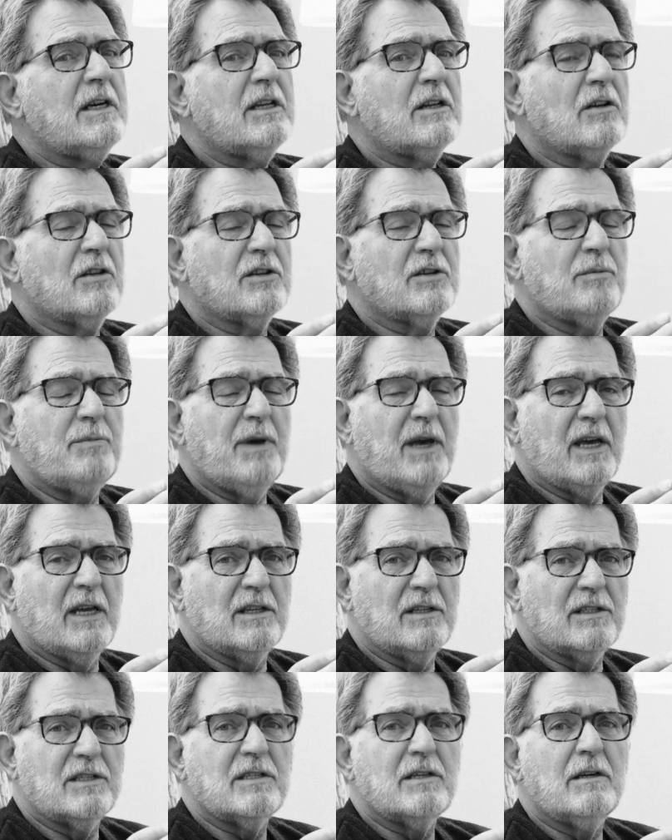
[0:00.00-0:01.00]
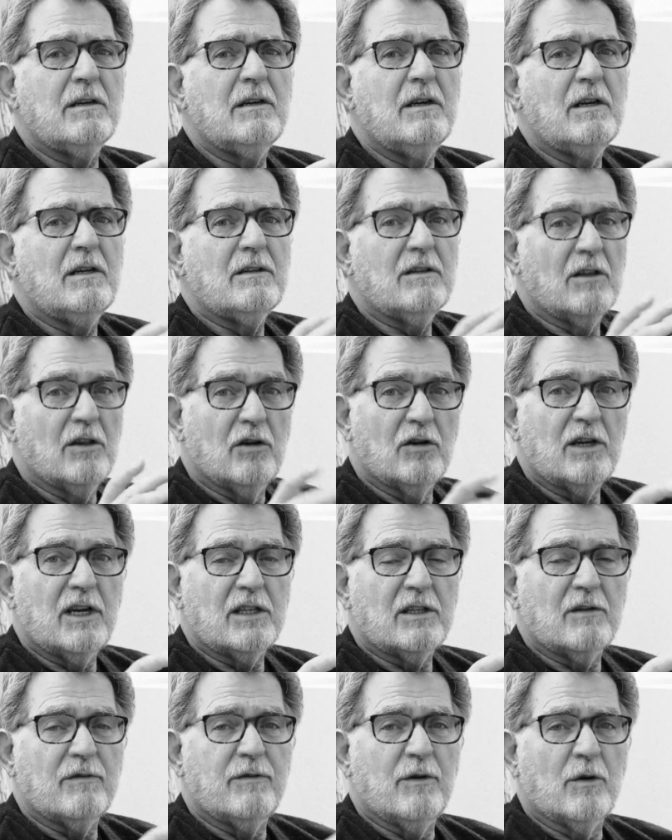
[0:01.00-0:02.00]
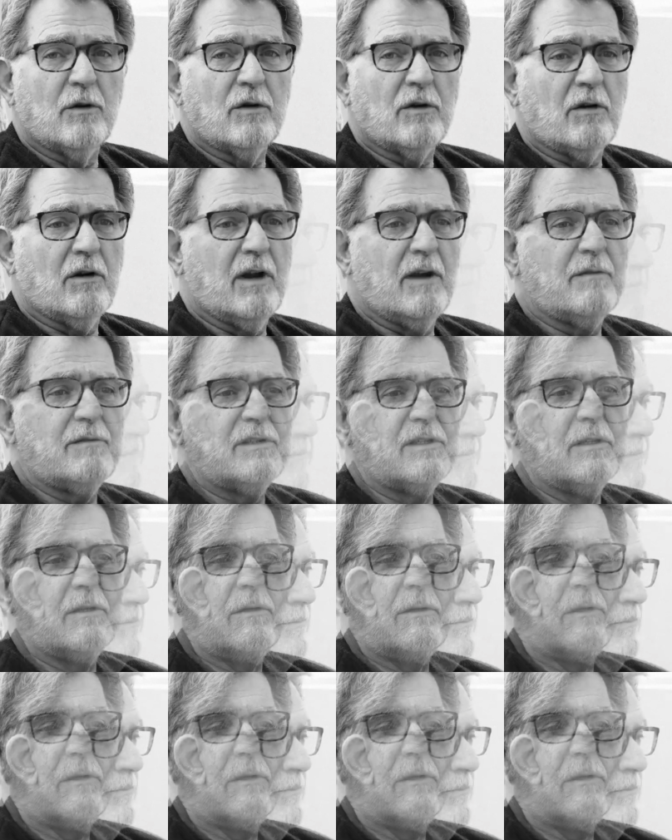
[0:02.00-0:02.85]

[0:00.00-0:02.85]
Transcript: It all depends. Look at the photographs.